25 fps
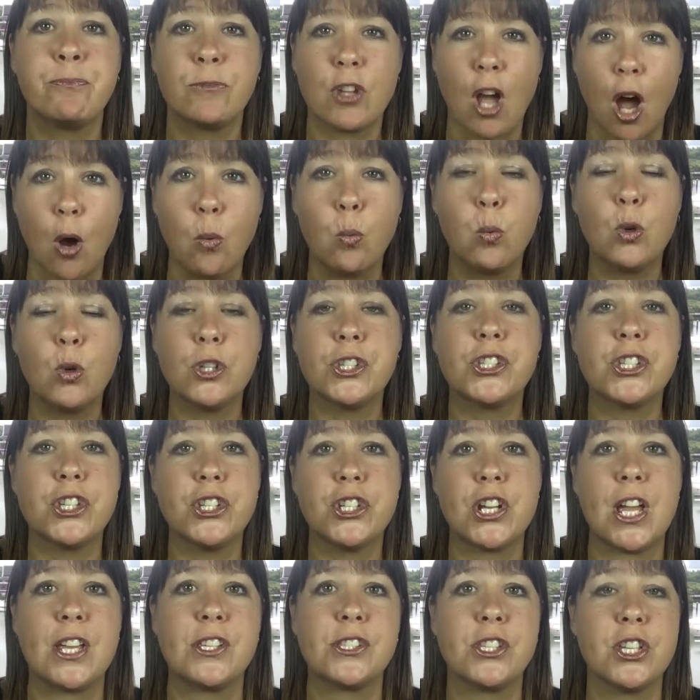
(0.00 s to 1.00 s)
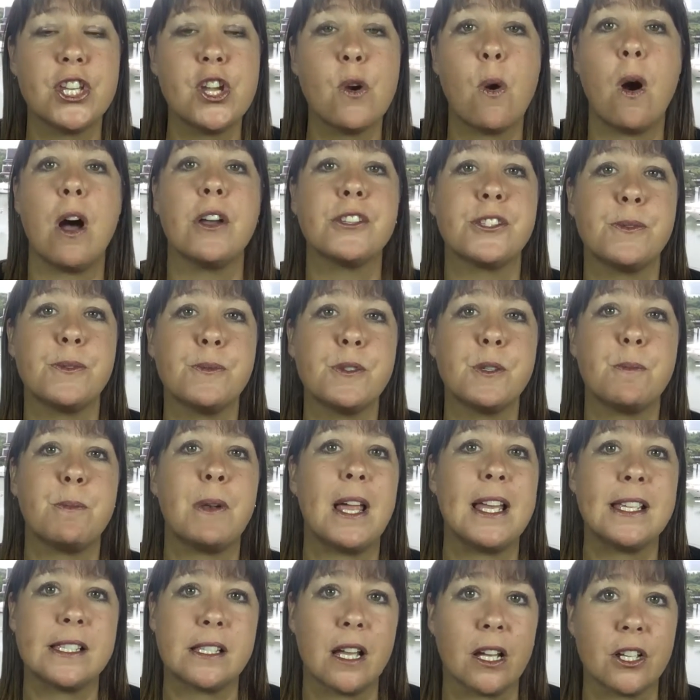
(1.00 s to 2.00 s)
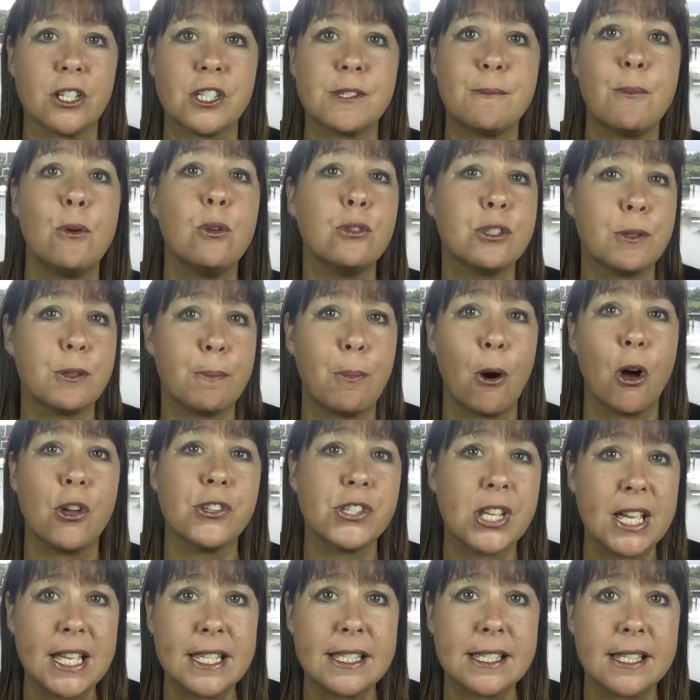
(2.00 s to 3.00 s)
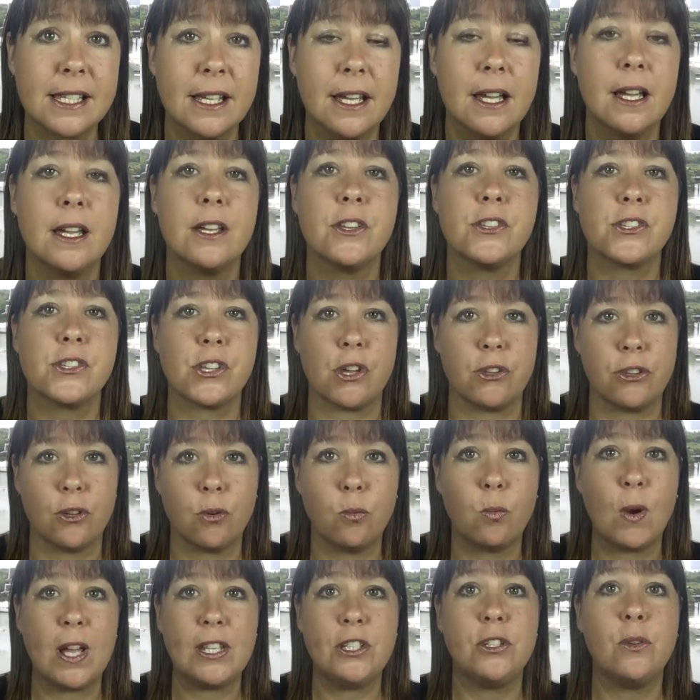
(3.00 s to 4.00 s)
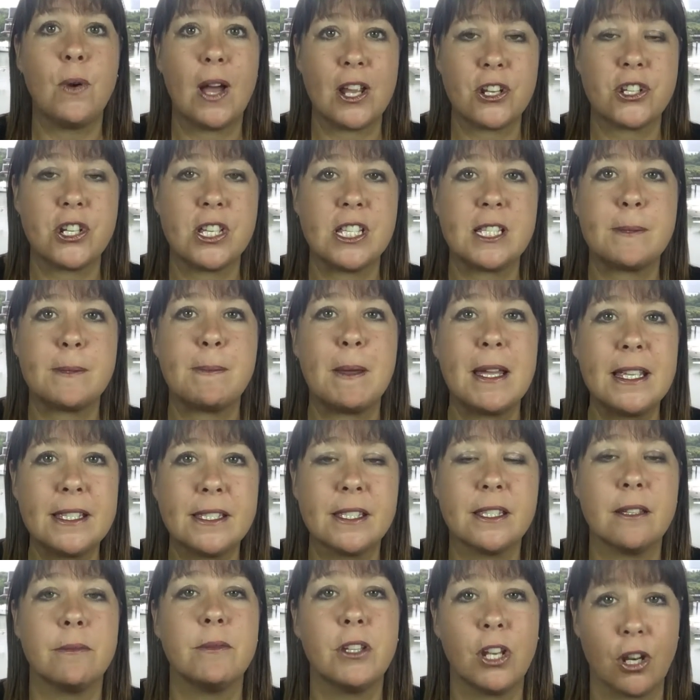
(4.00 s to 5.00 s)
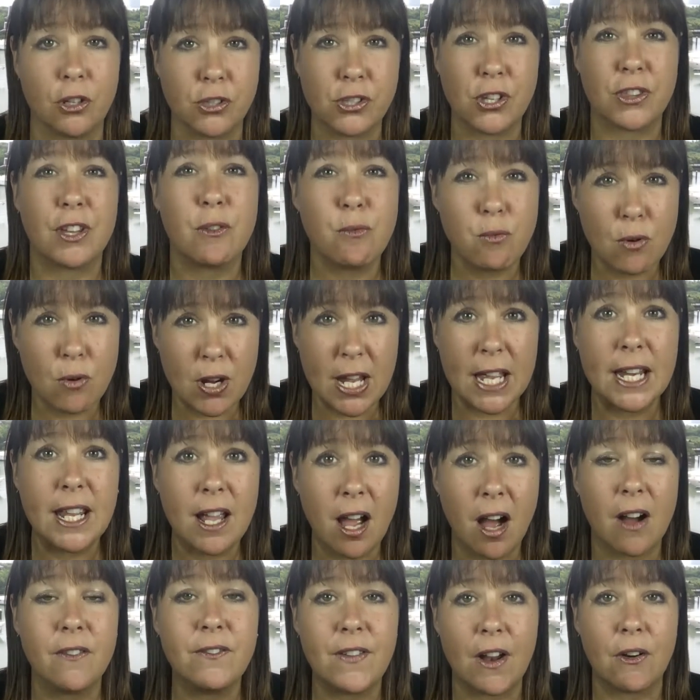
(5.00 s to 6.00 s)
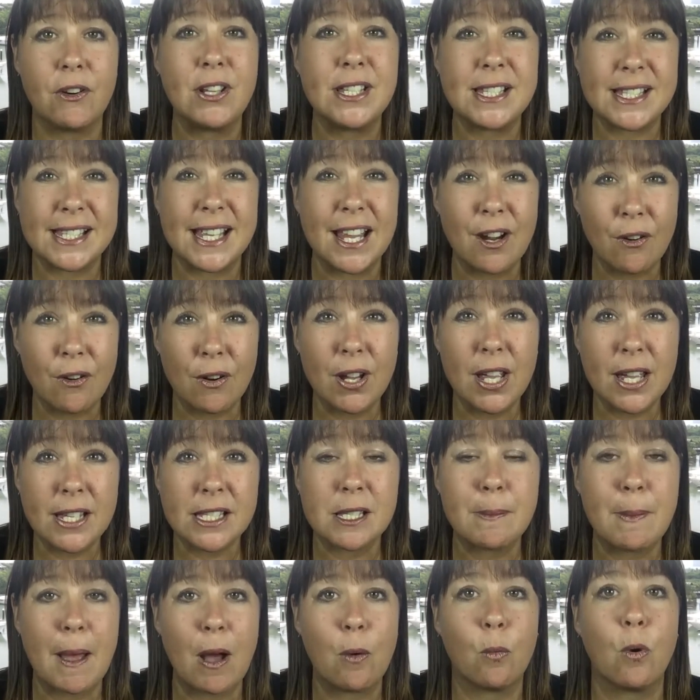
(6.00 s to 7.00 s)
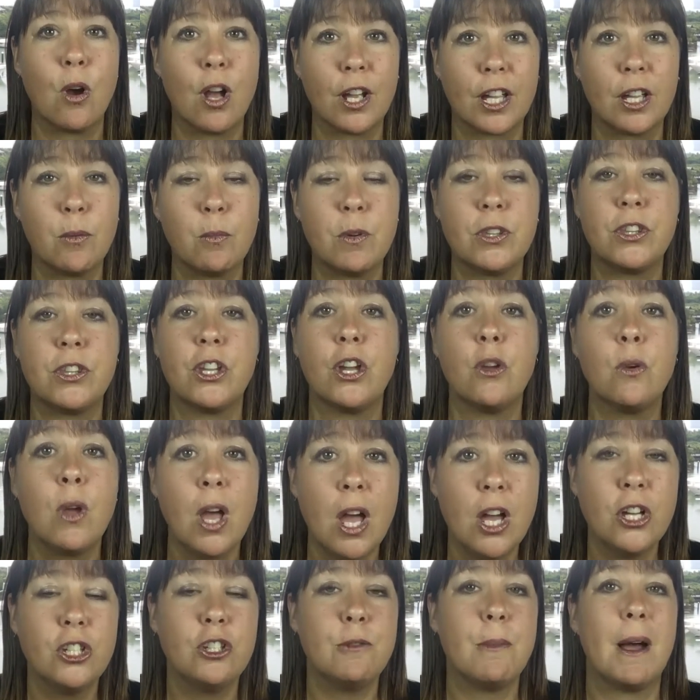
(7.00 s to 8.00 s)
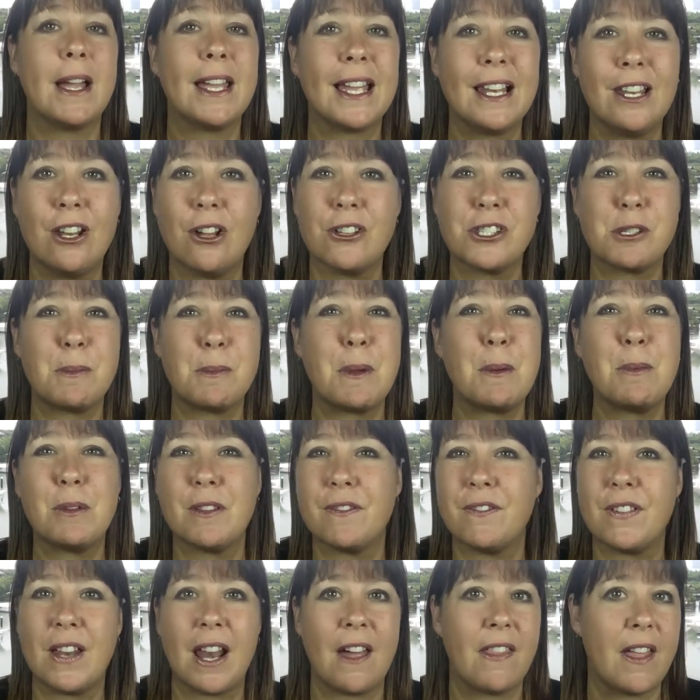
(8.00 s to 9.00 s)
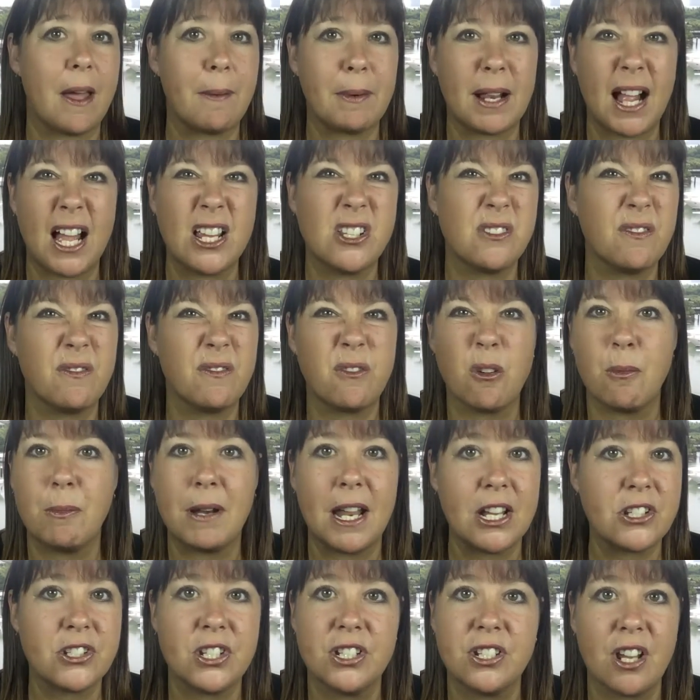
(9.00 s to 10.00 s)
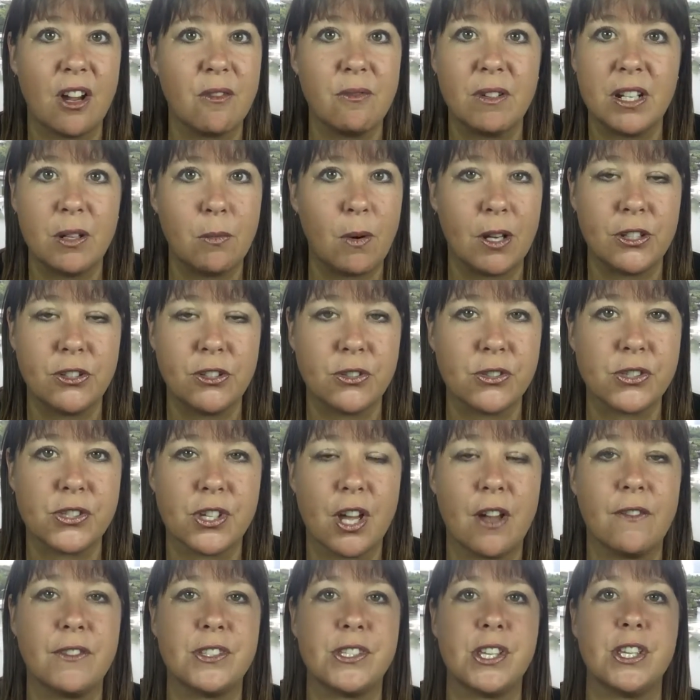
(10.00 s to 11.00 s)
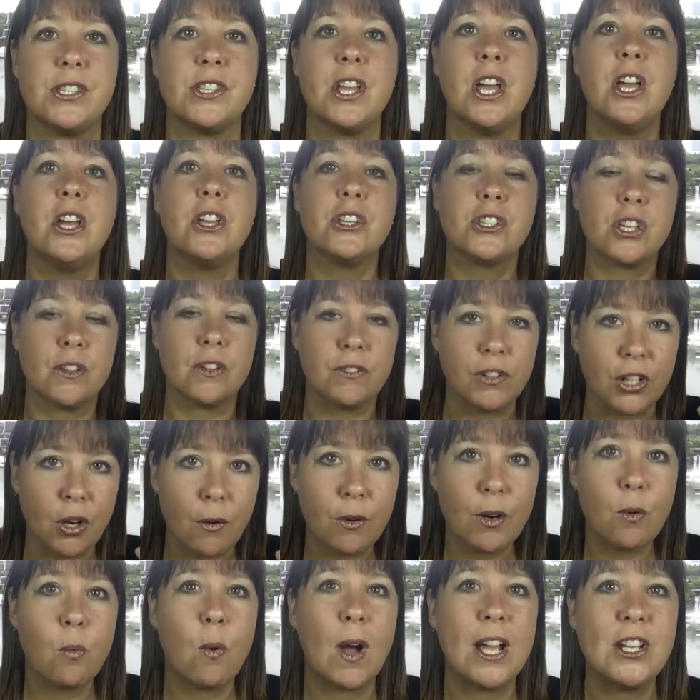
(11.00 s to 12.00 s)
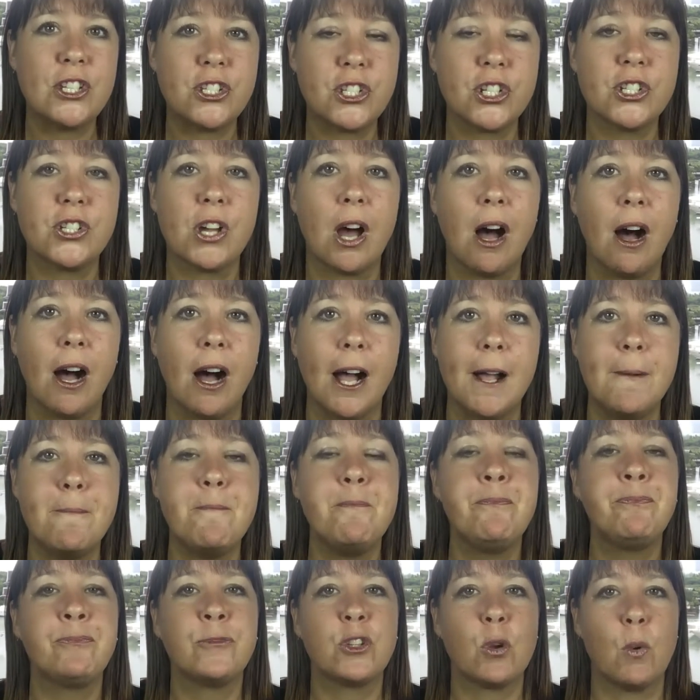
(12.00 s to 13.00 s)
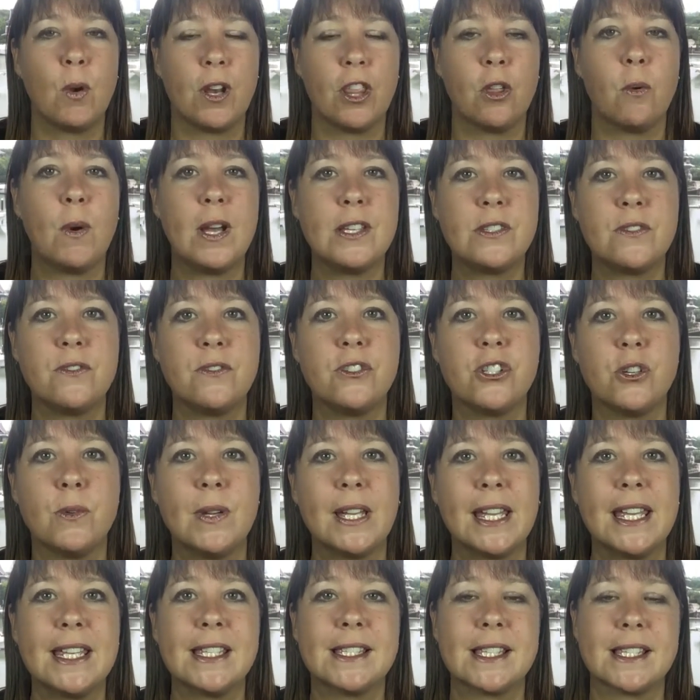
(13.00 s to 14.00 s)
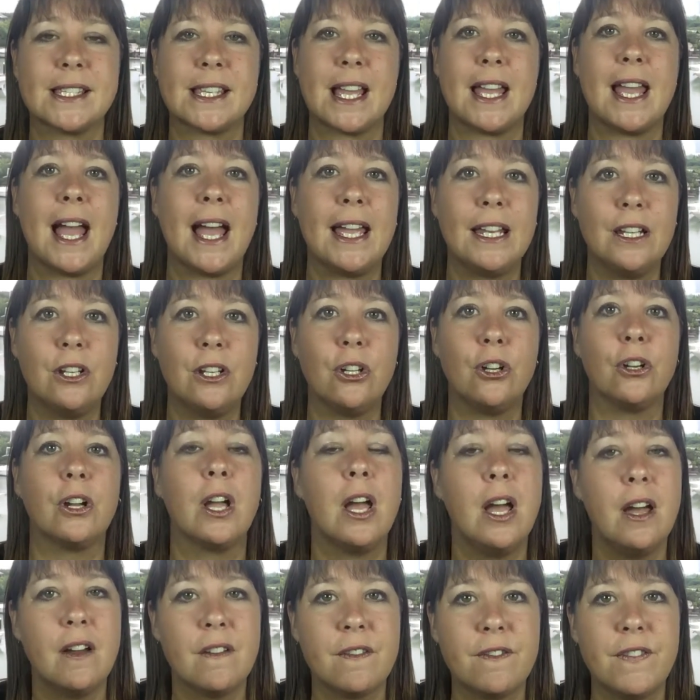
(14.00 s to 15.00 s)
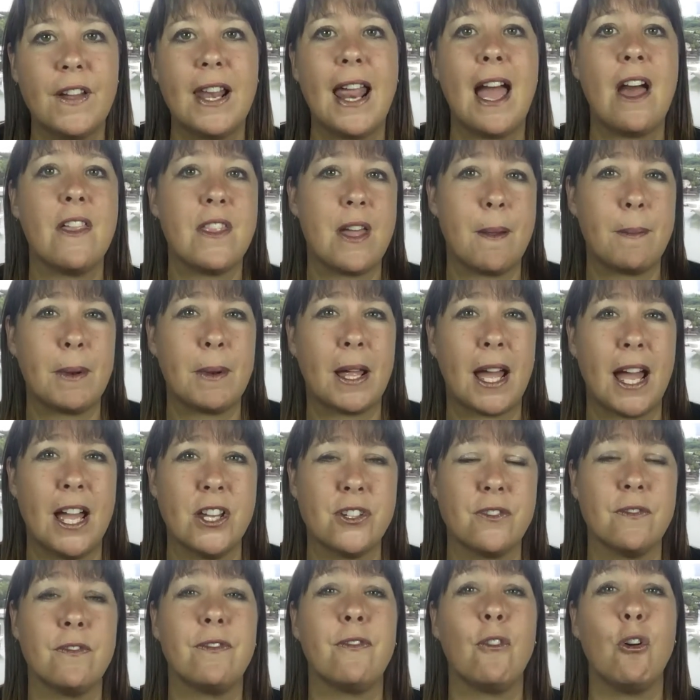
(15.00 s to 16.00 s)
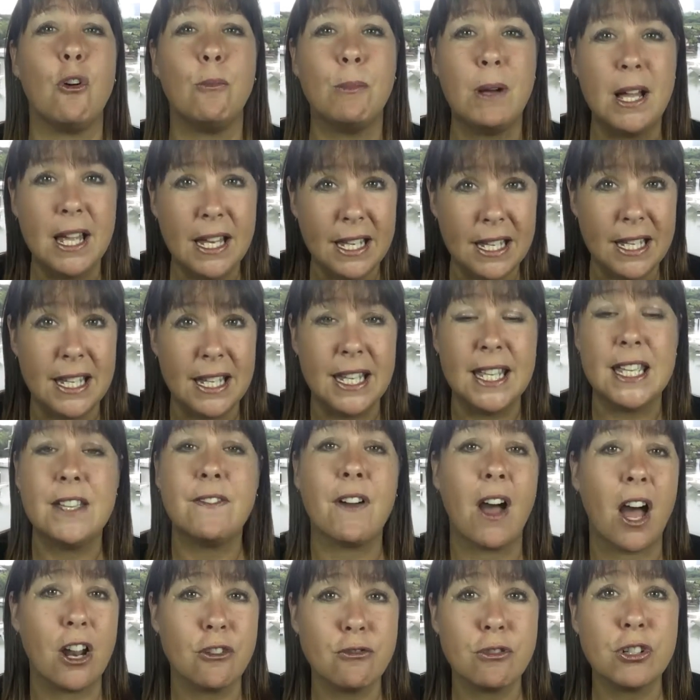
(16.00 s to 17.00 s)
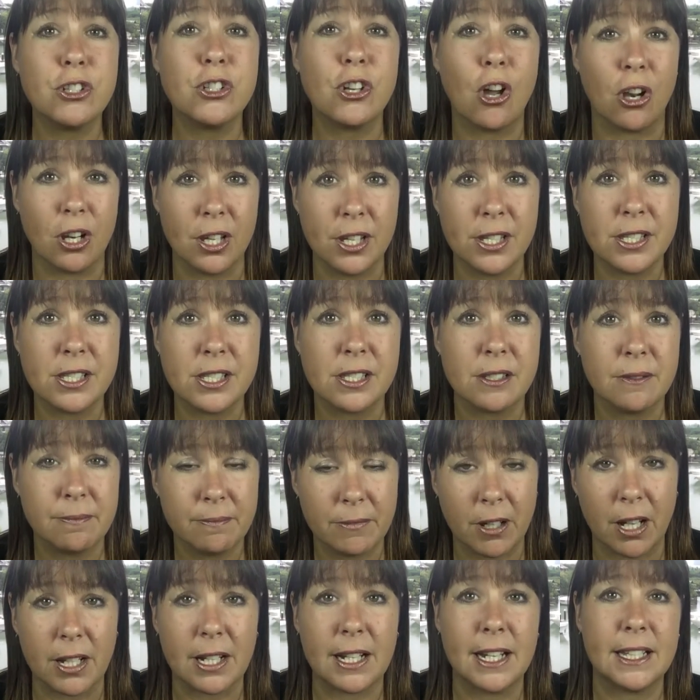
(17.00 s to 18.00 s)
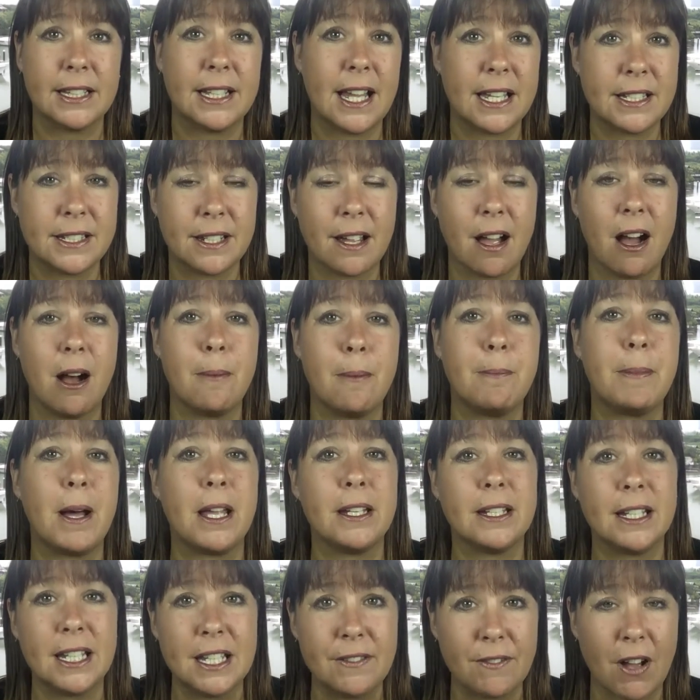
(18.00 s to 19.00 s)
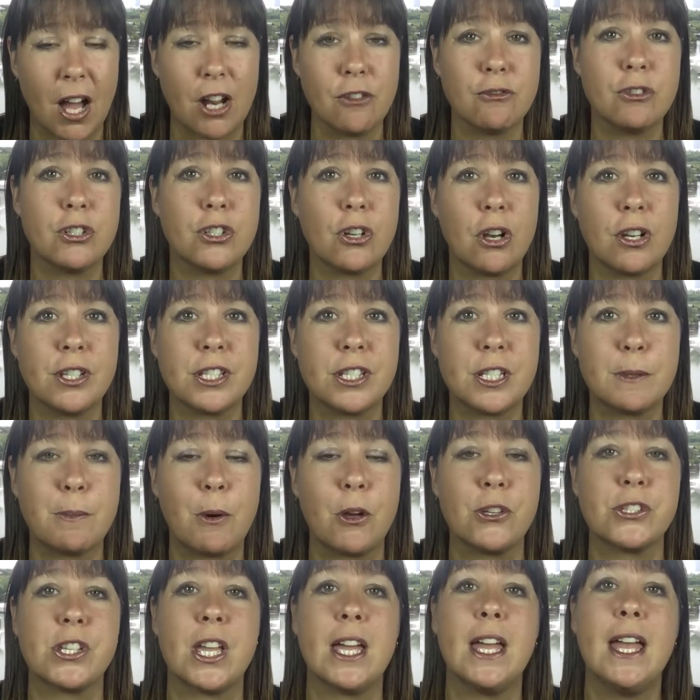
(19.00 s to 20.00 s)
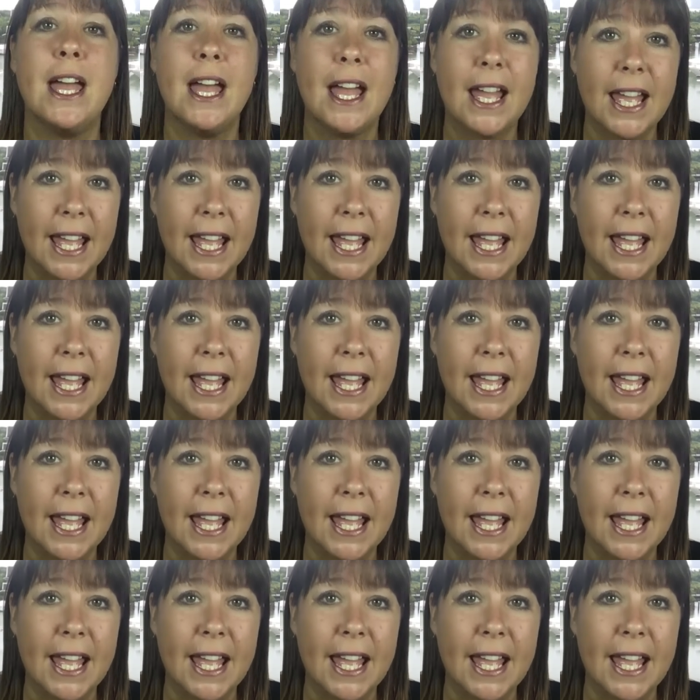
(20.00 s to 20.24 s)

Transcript: I would suggest that you ask them to place like a small deposit so that when you actually speak to them, so they really are very serious about working with you. You might get lots of people that fill out the application form and actually don't really want your services. So if you don't want to waste your time, one of the ways of doing it is to say, hey, look, fill out the application form, leave $100, click the add to cart button, leave $100 deposit.